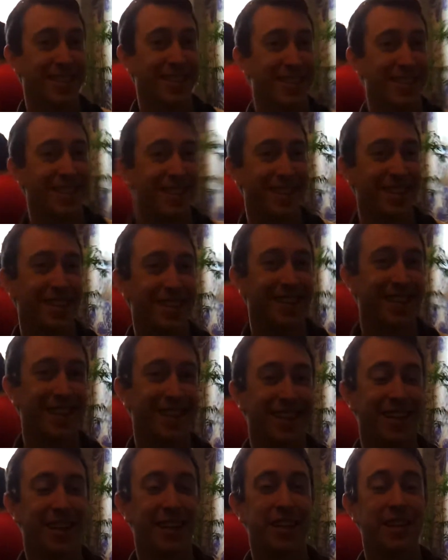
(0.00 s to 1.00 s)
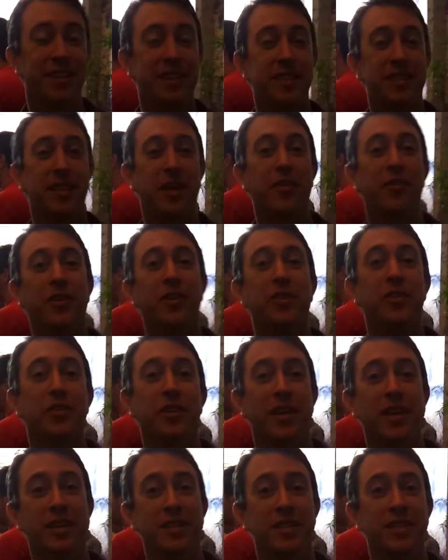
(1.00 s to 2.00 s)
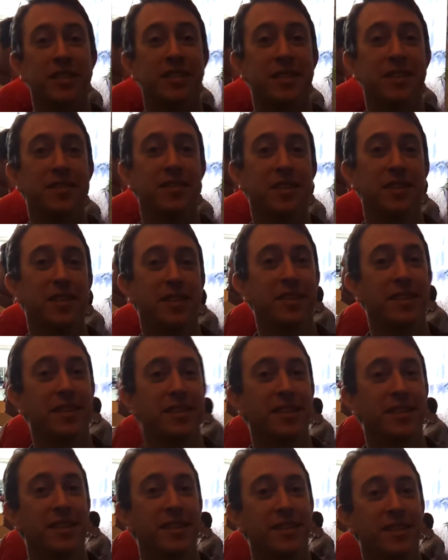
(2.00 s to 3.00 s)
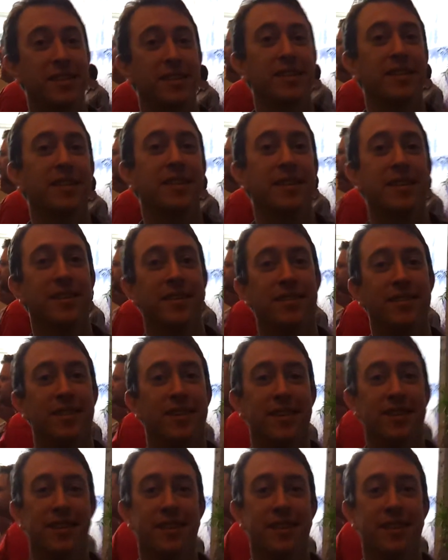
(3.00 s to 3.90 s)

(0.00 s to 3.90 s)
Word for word: of Delphi did you? Uh, Delphi 2007? Okay, cool, thank you.